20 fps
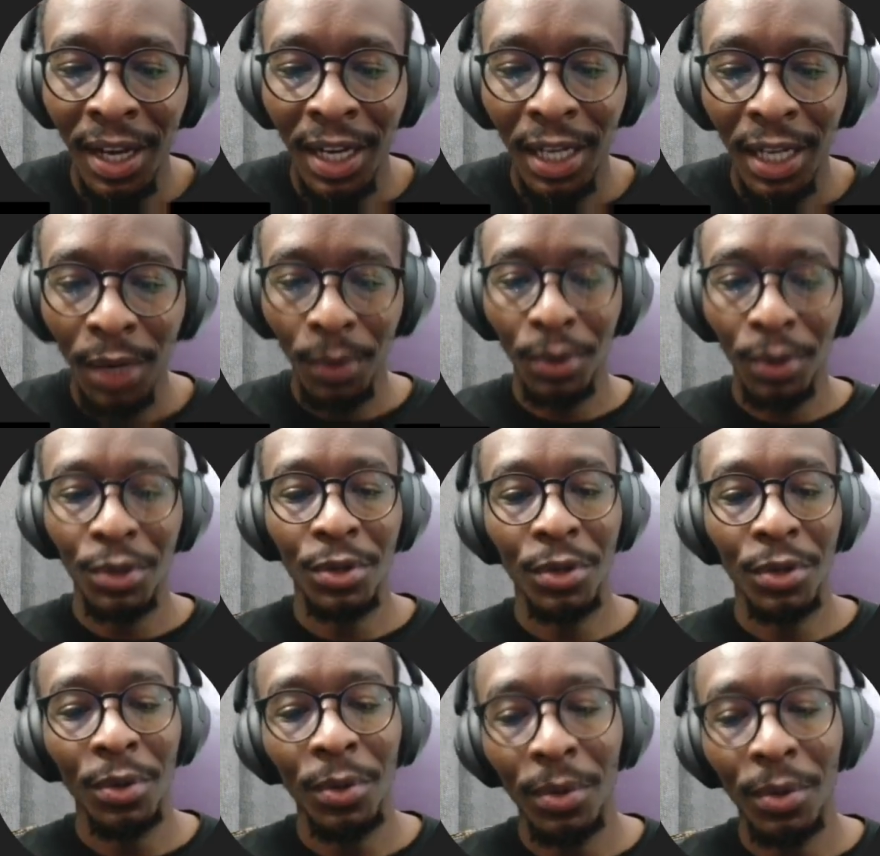Now we want
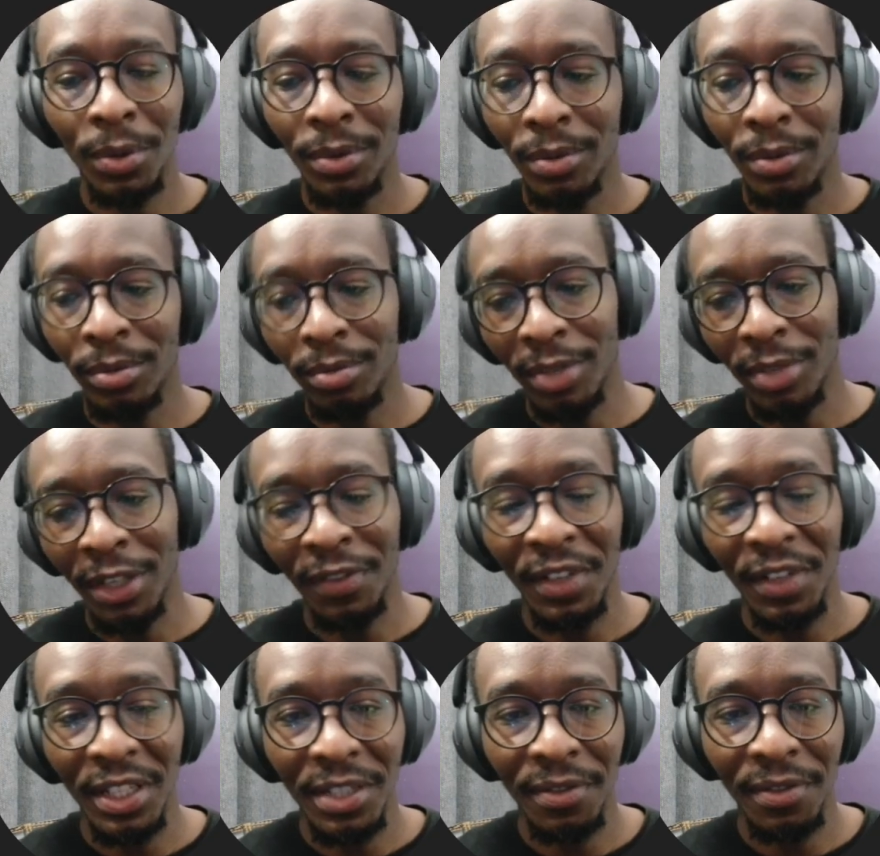to know
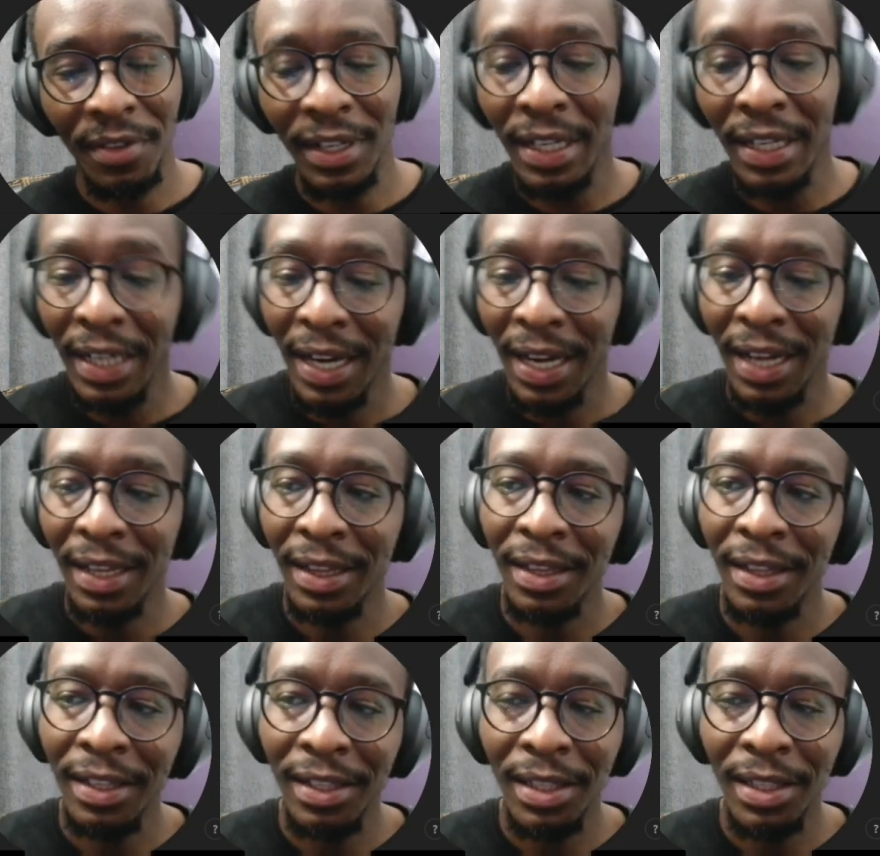if it's free,
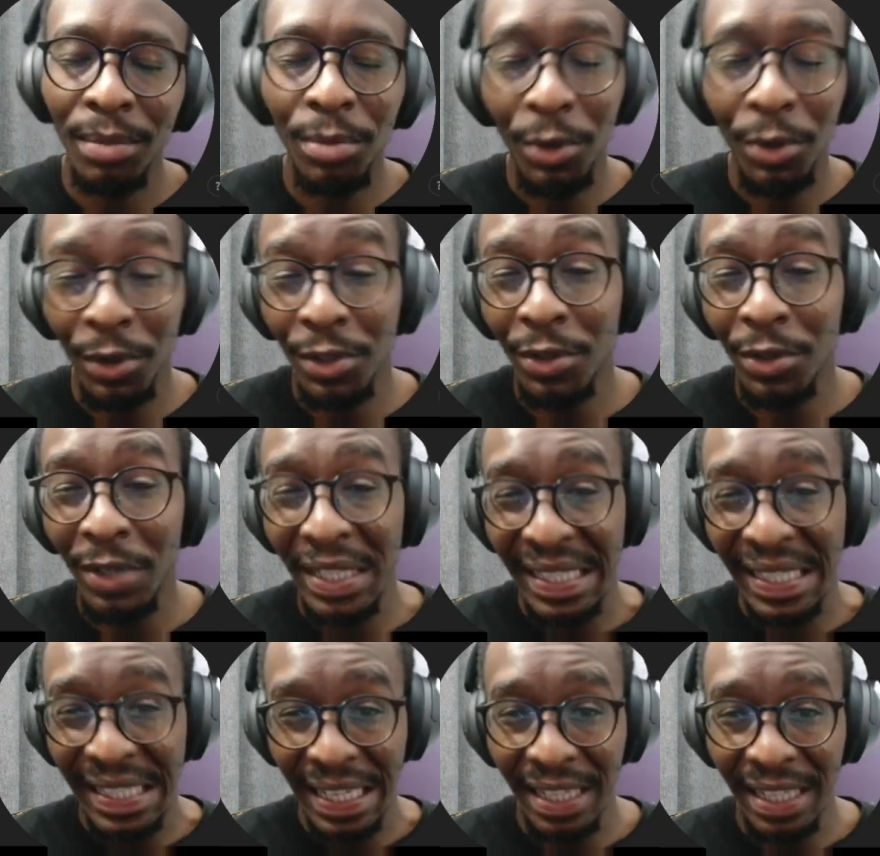and the simple question
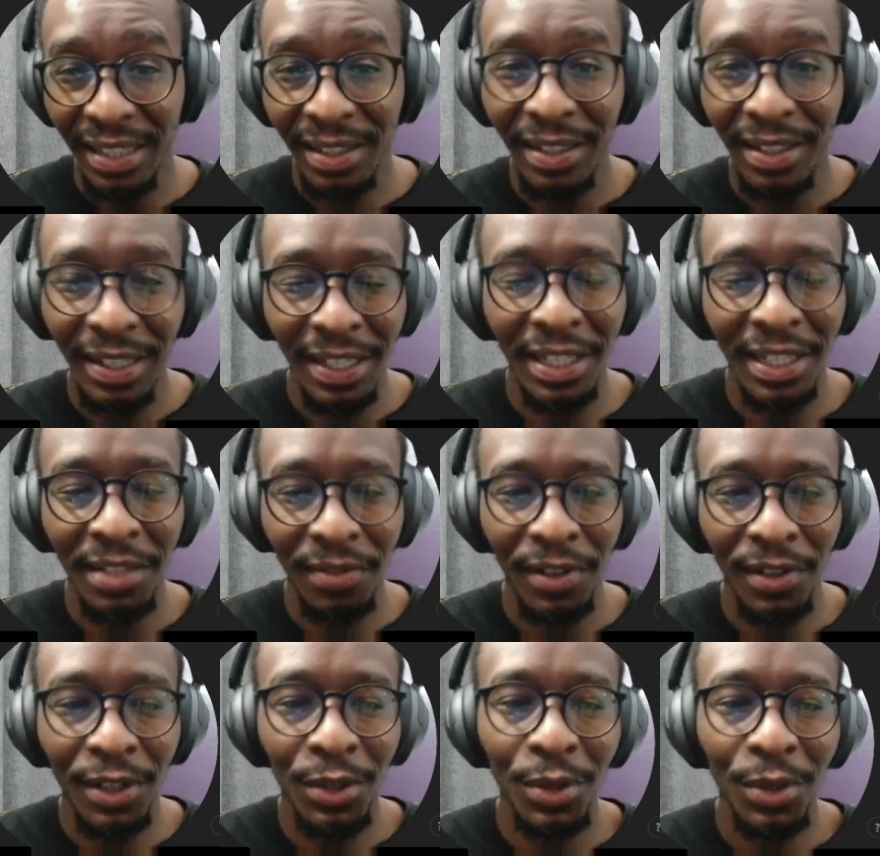is yes, it is
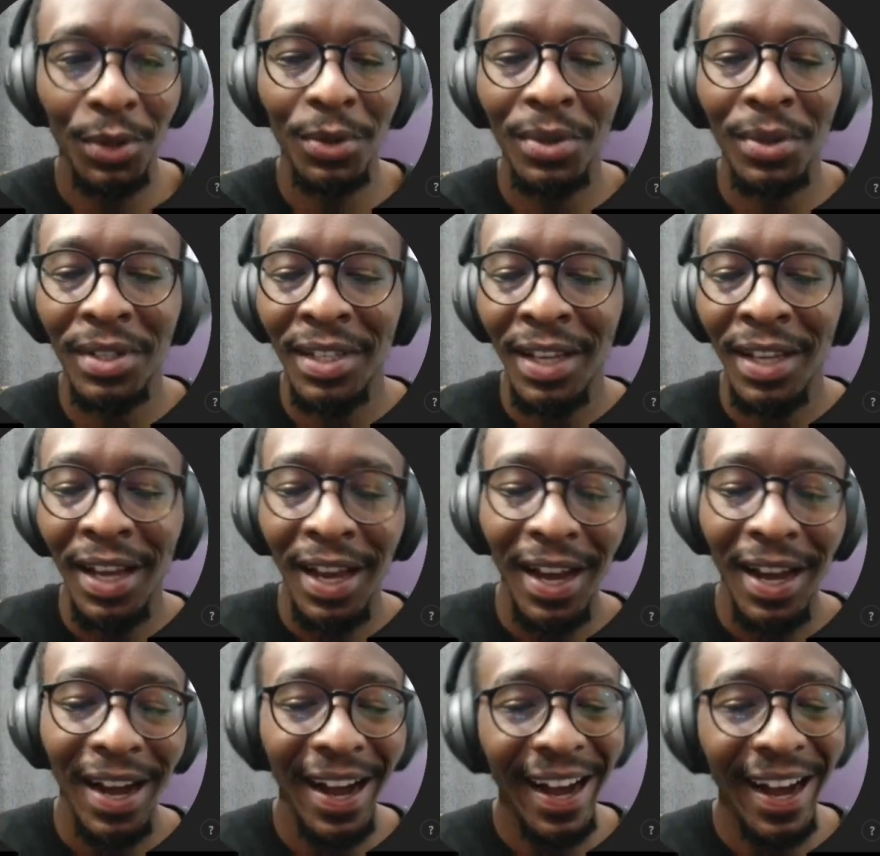free to use,
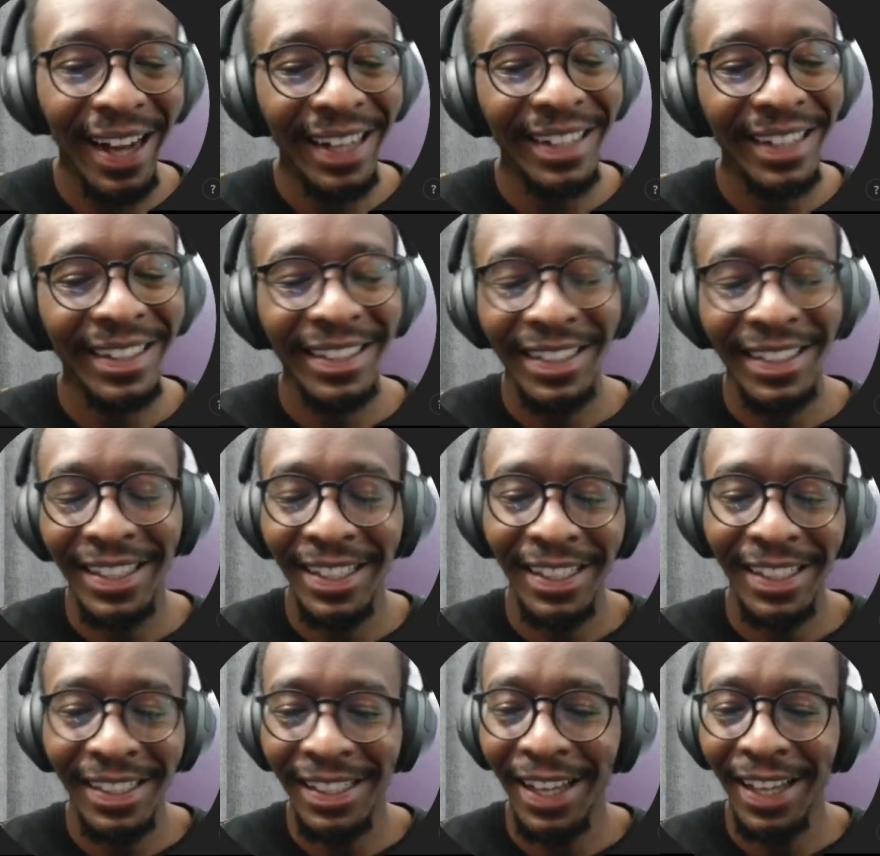and
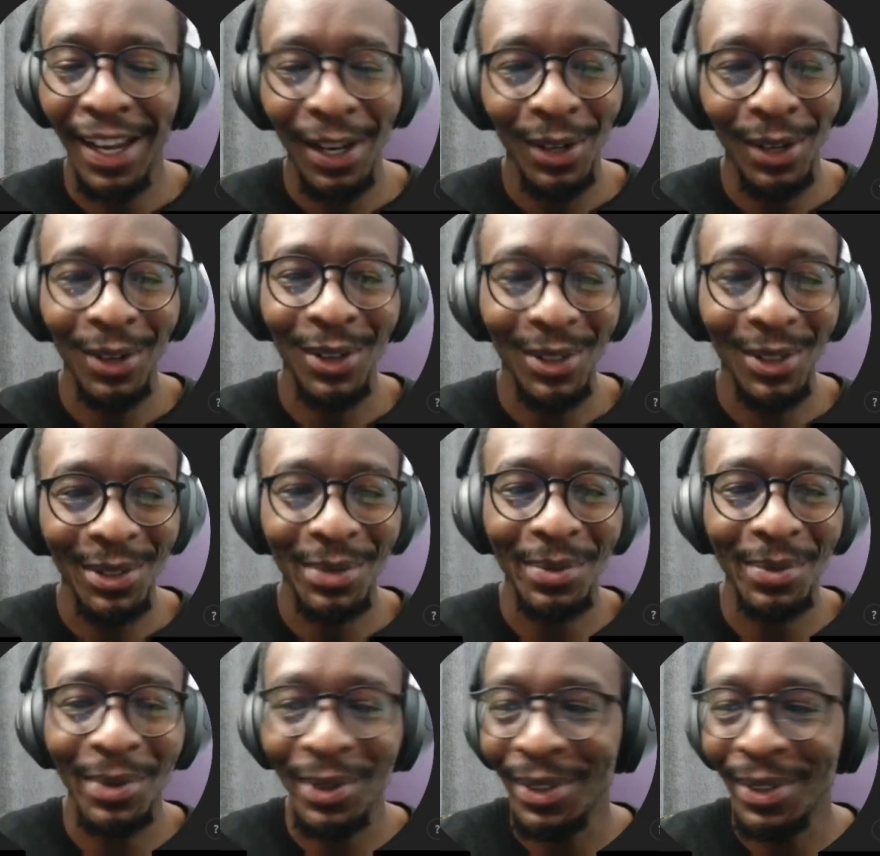there's a
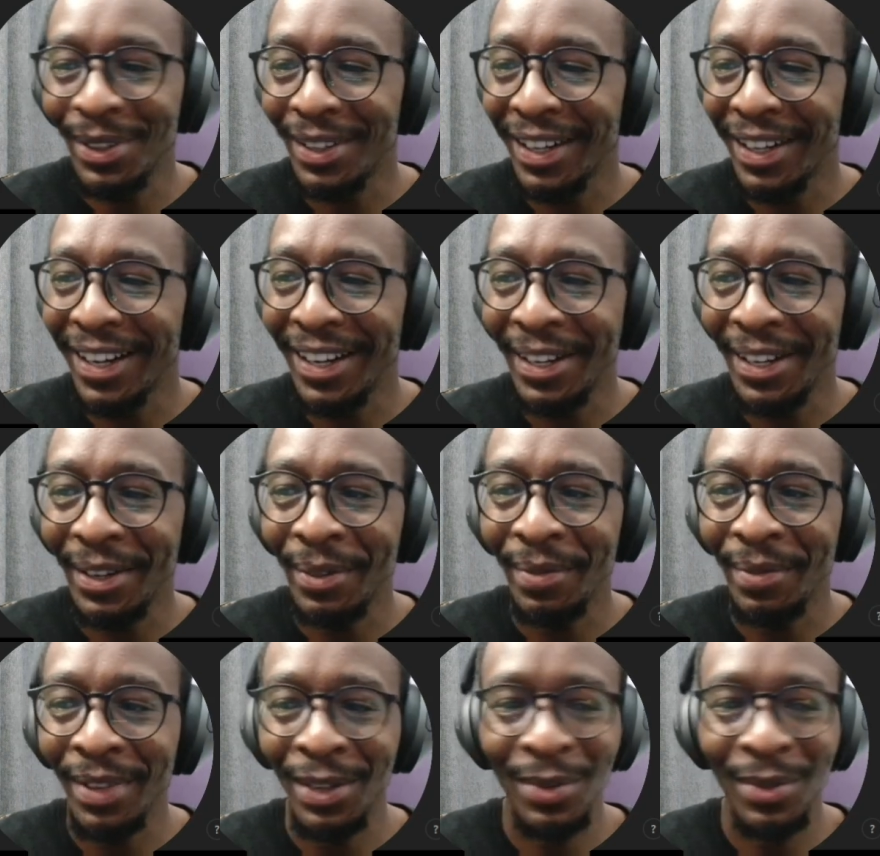lot more
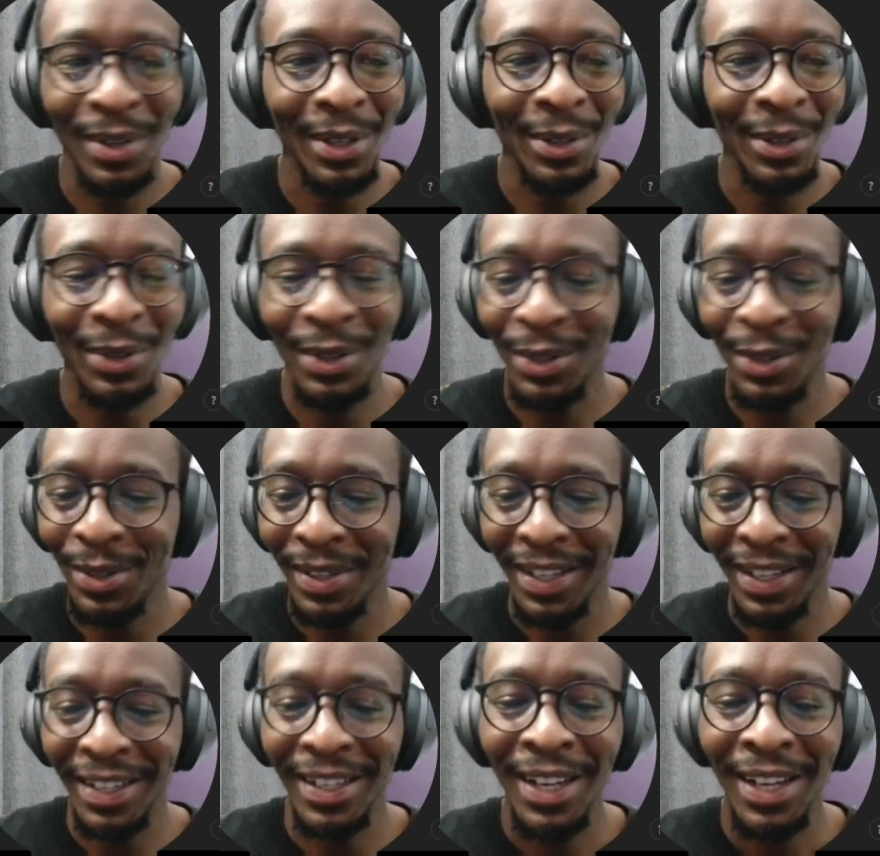that we can go into
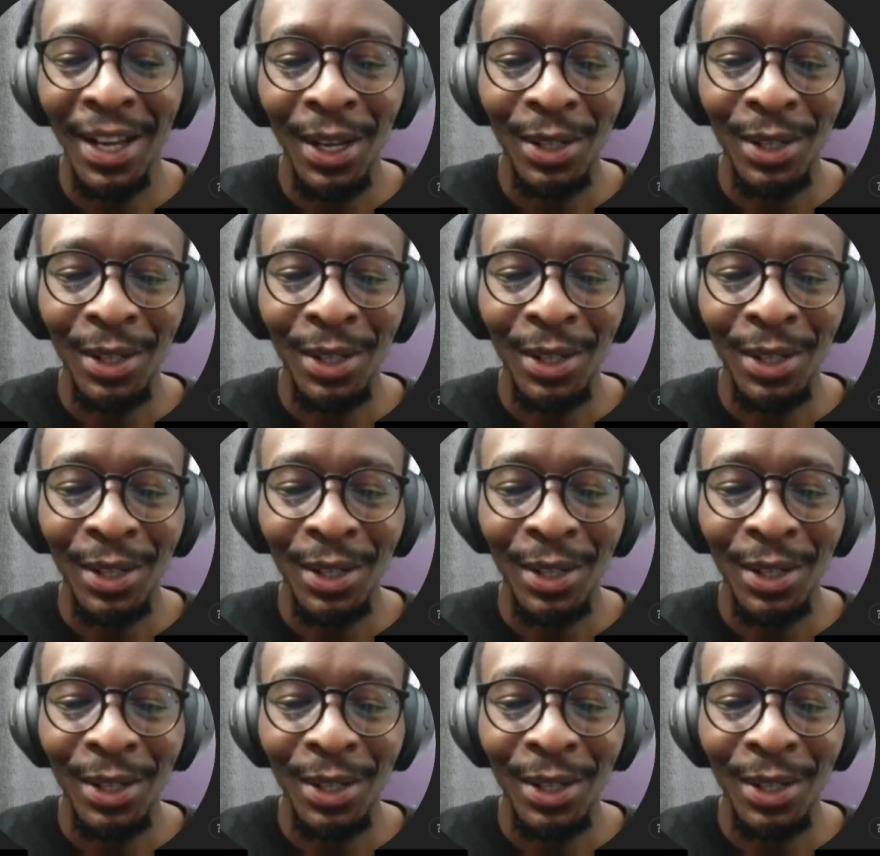that.